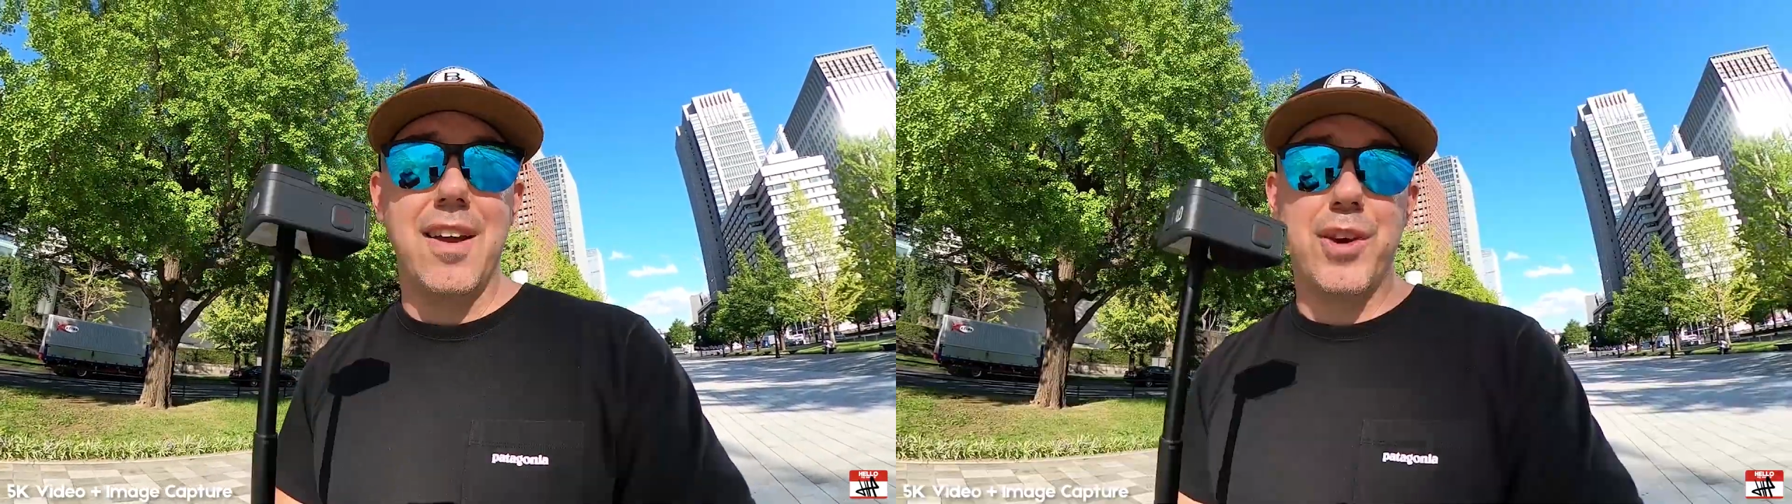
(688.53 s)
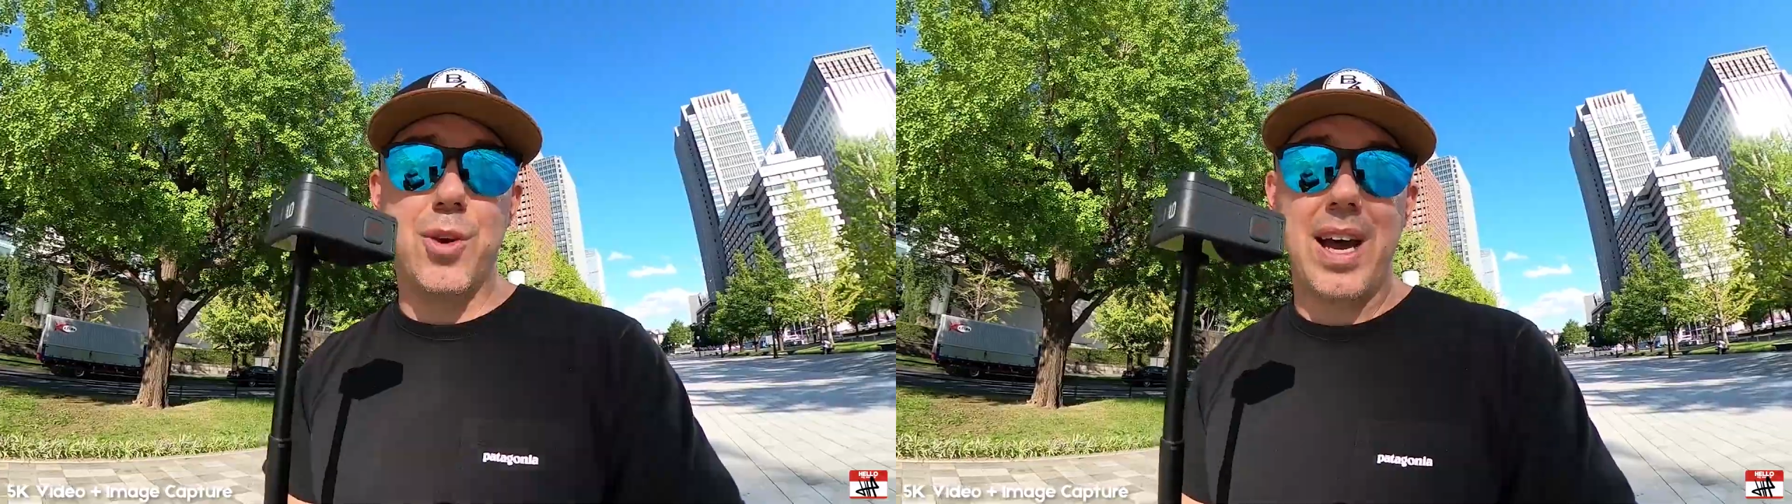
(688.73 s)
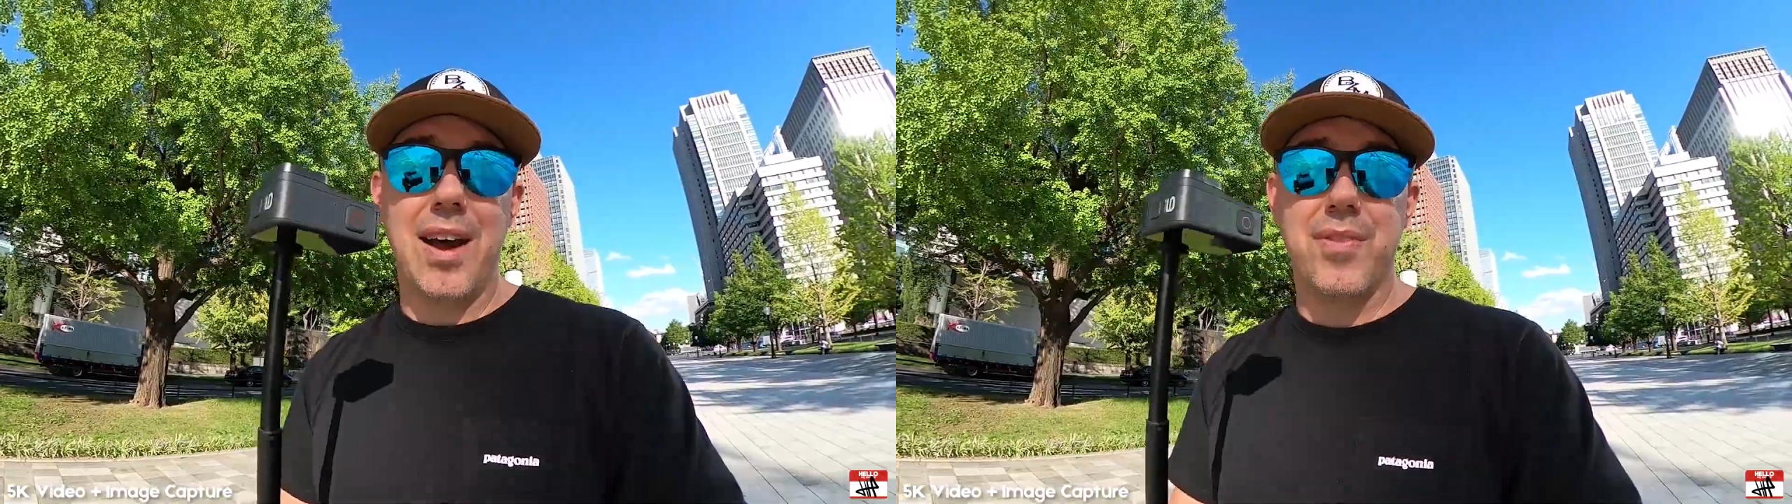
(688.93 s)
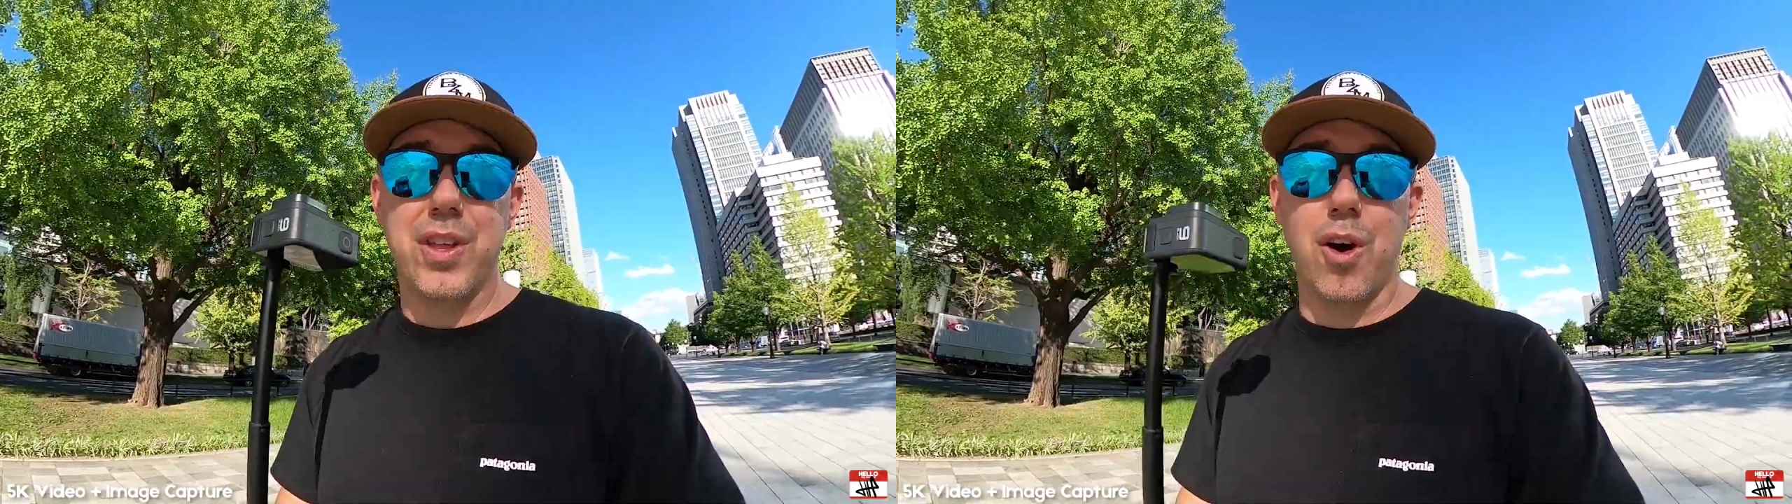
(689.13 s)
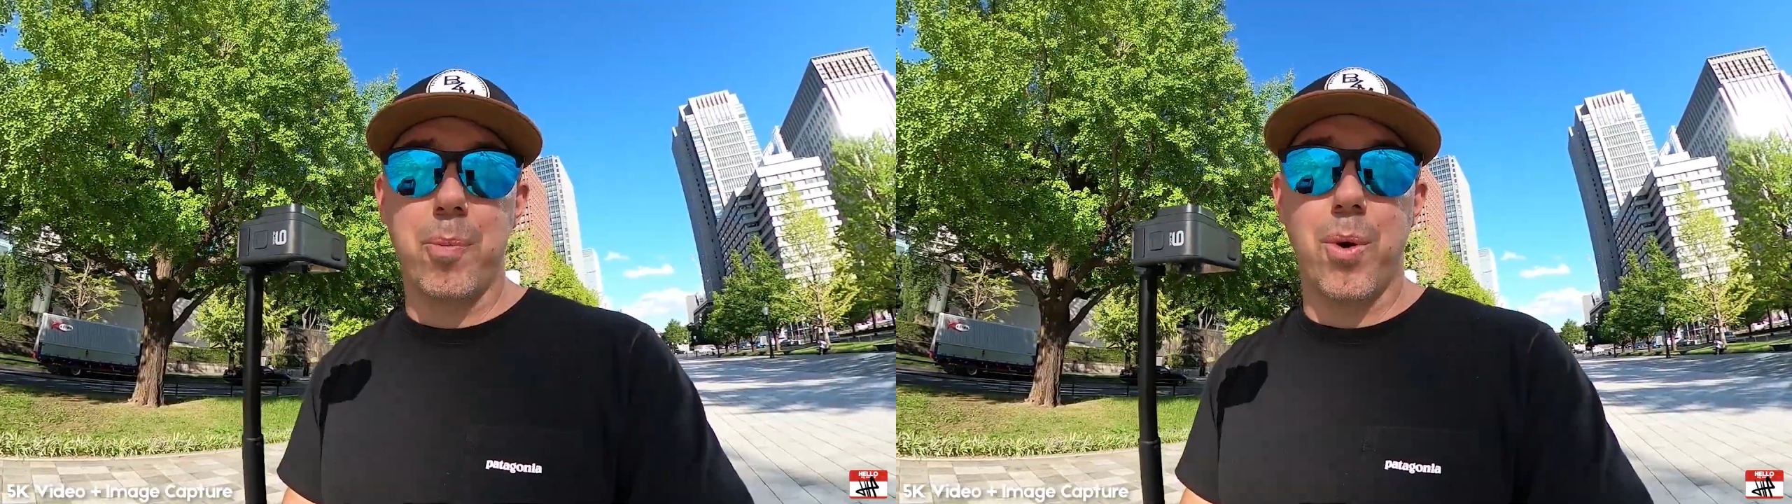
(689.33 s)
if you do have
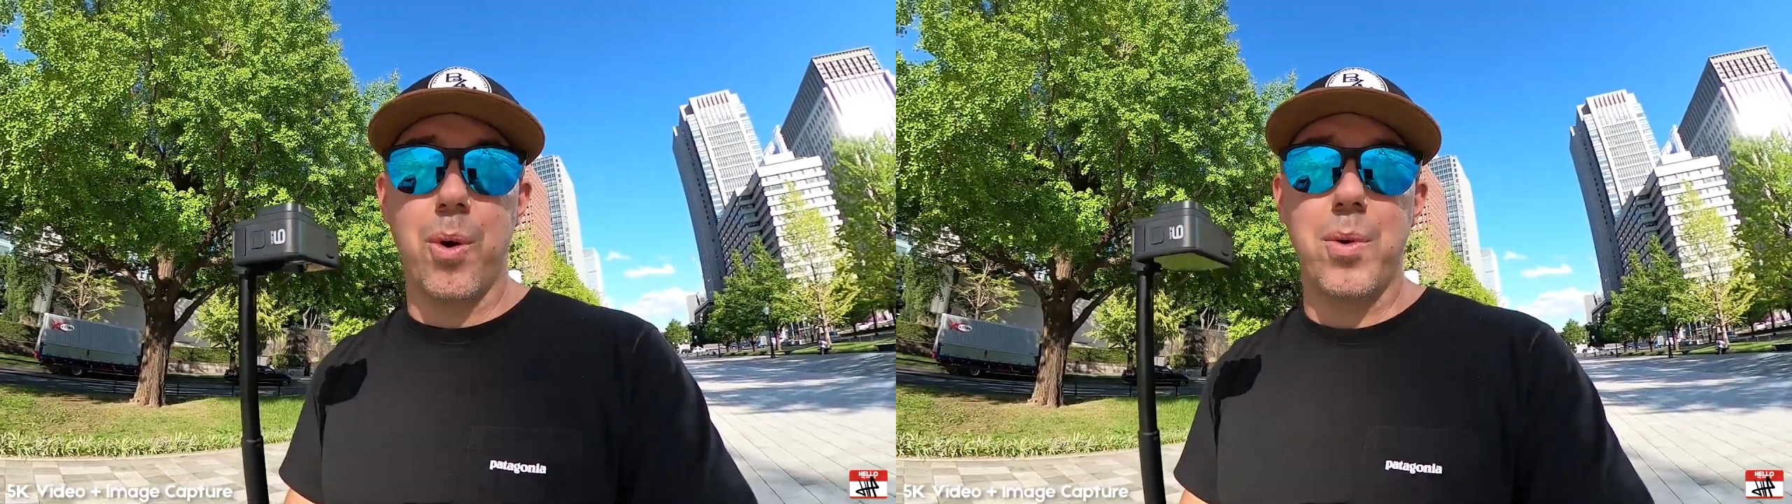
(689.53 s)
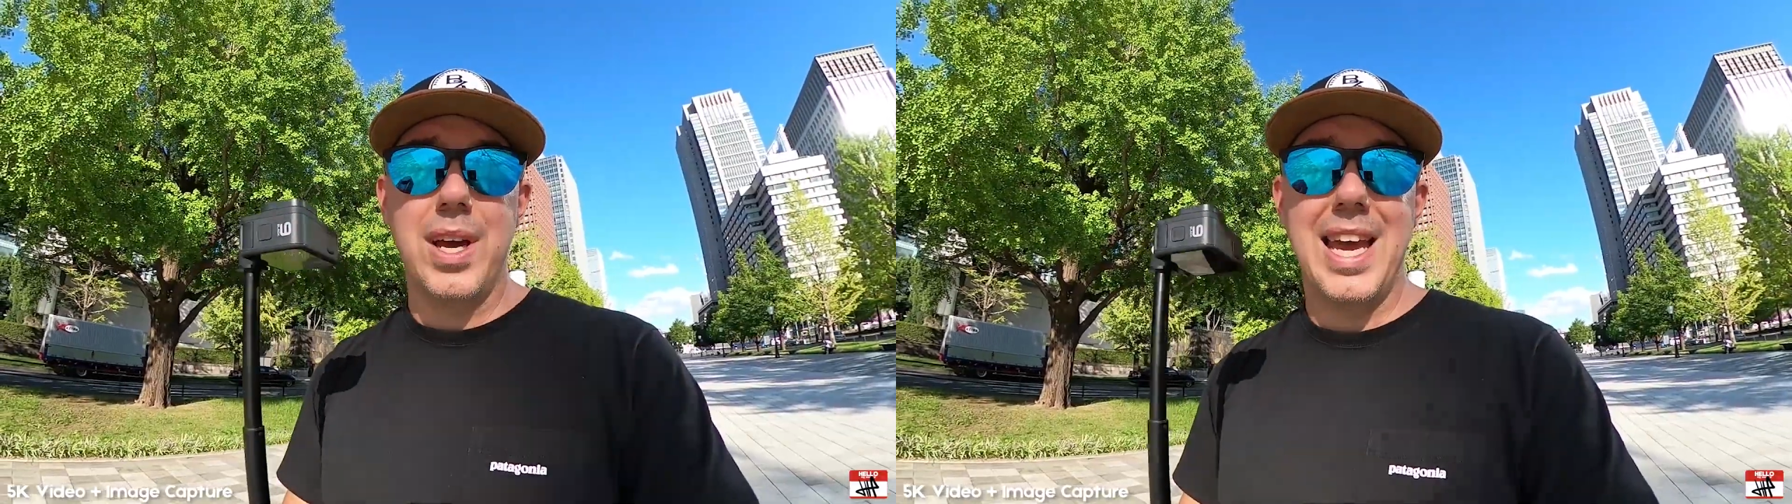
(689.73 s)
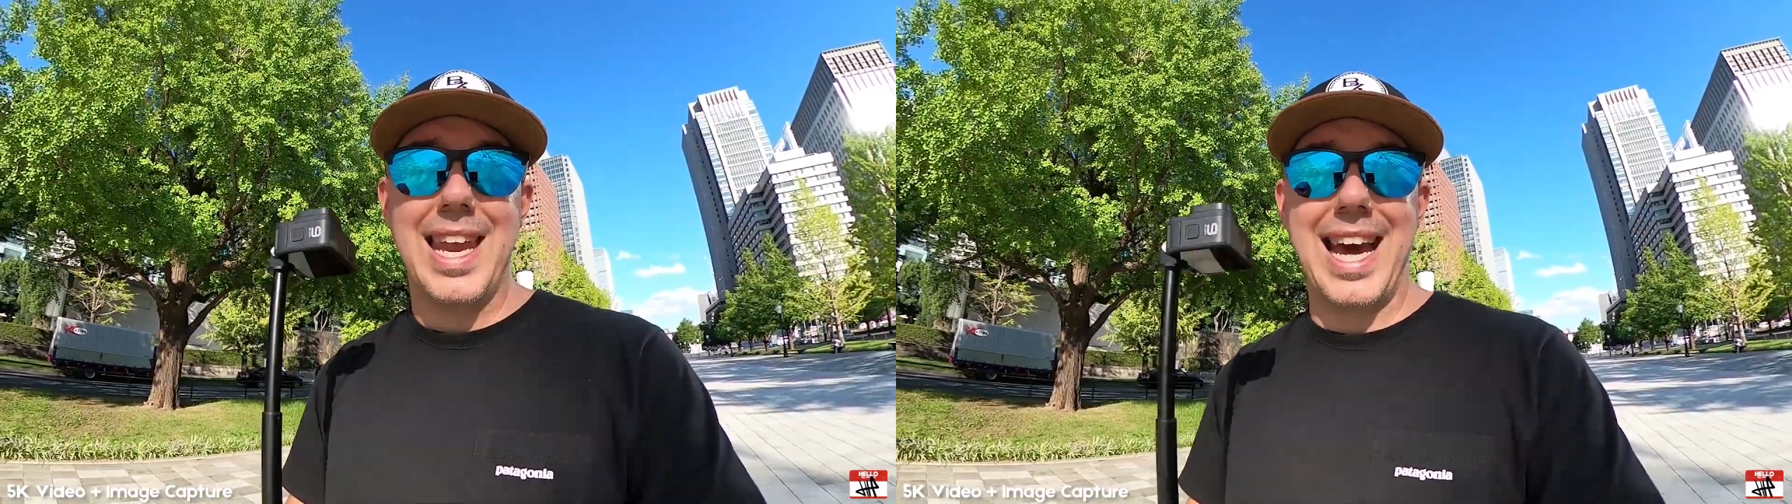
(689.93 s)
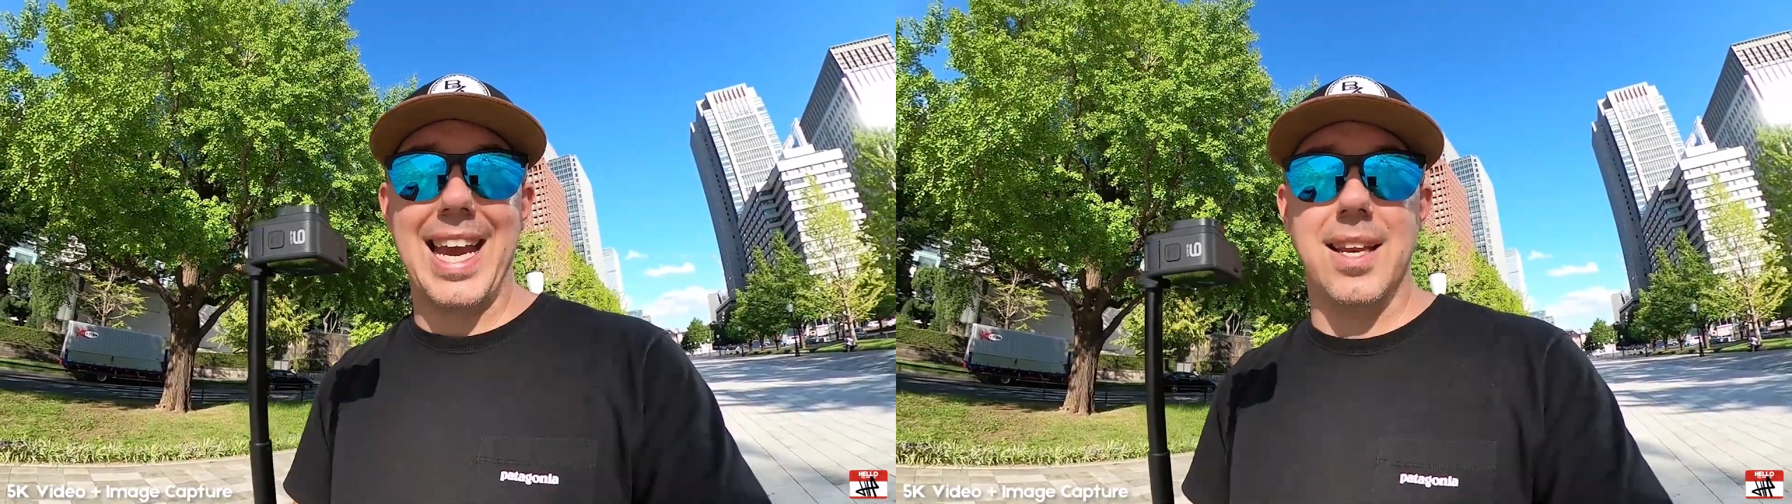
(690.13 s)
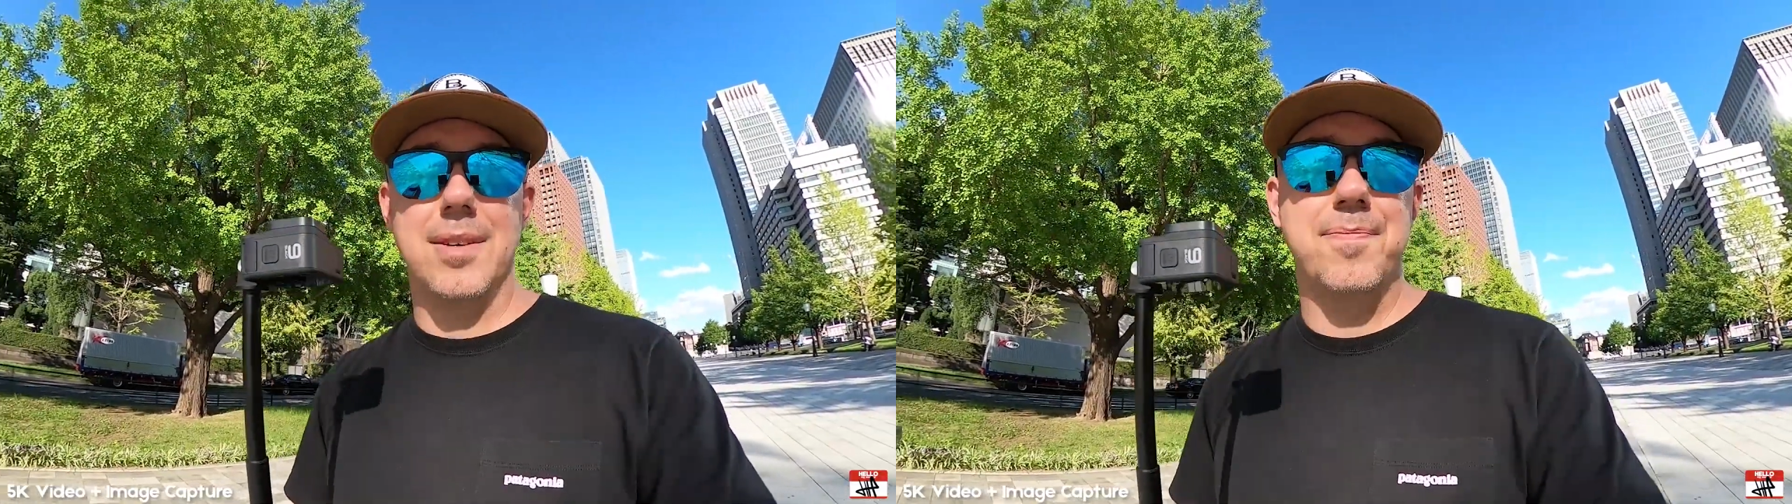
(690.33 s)
the GoPro 9.